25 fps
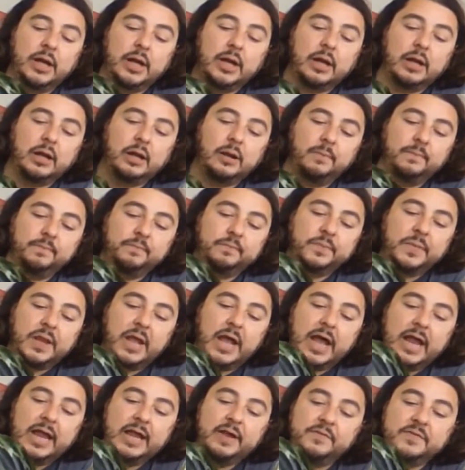
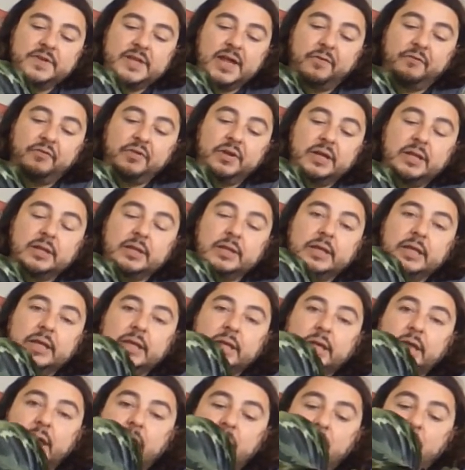I have
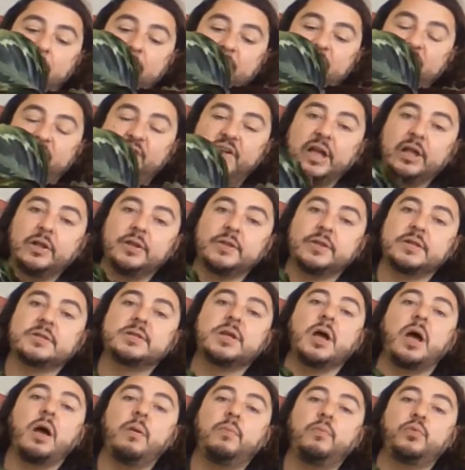definitely felt the
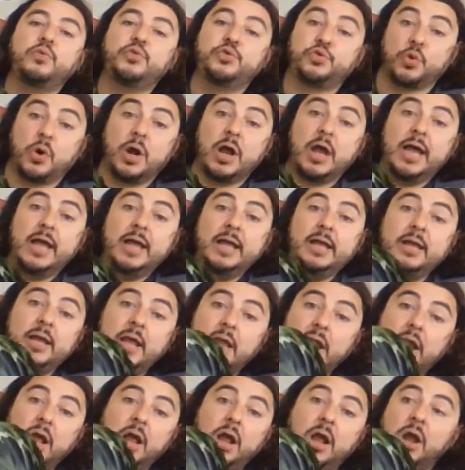top dry,
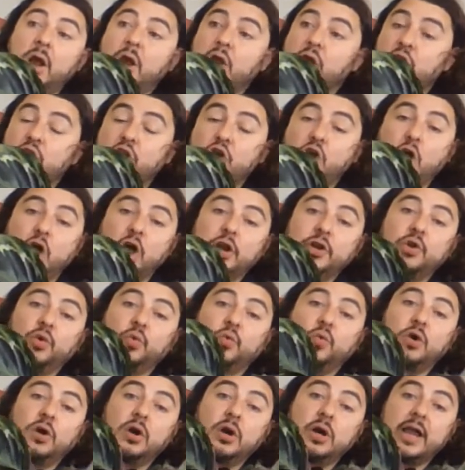gone to
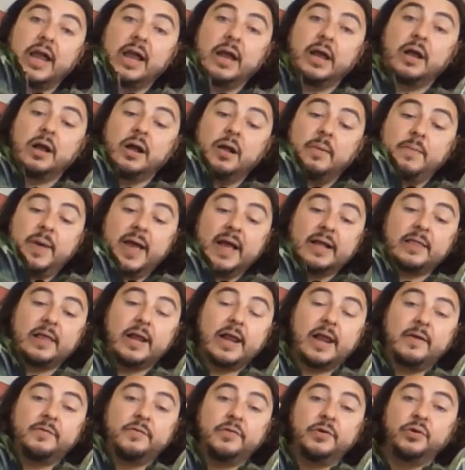work and come back that
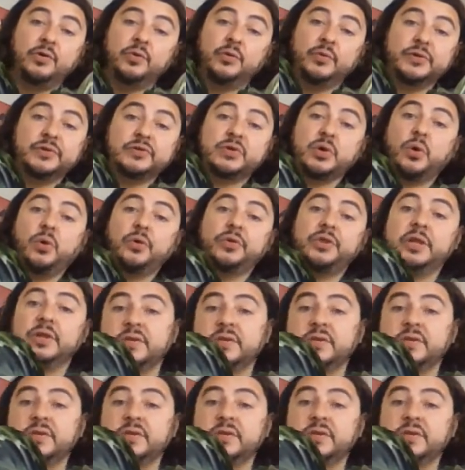afternoon, this whole